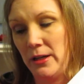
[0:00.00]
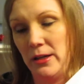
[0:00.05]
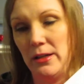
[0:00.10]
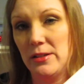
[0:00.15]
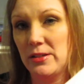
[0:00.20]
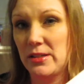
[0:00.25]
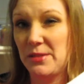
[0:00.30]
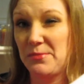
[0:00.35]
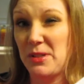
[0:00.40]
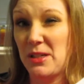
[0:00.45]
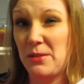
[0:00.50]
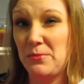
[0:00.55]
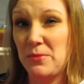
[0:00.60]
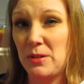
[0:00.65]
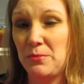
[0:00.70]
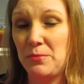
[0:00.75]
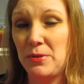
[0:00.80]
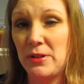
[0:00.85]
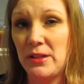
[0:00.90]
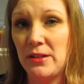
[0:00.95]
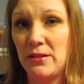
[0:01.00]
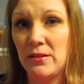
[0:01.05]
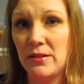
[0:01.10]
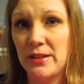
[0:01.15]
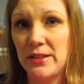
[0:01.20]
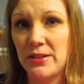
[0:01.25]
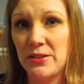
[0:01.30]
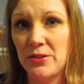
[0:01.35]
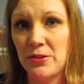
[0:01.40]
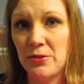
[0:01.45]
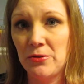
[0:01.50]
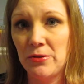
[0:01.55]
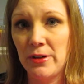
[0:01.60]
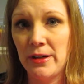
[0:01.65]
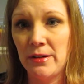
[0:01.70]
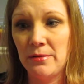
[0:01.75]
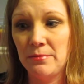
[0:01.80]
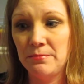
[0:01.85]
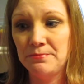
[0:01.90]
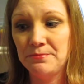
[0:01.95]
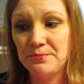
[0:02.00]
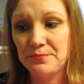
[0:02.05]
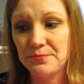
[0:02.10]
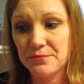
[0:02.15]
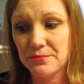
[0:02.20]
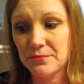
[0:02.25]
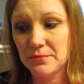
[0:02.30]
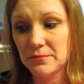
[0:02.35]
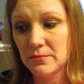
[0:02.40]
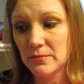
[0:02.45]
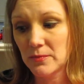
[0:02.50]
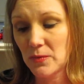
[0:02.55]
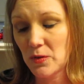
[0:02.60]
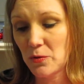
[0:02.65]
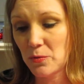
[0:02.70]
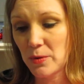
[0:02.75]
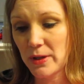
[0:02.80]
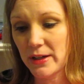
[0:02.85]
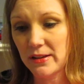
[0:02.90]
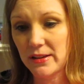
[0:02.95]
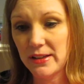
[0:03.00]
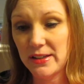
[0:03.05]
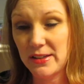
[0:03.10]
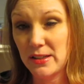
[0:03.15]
Sometimes I put it on Instagram directly.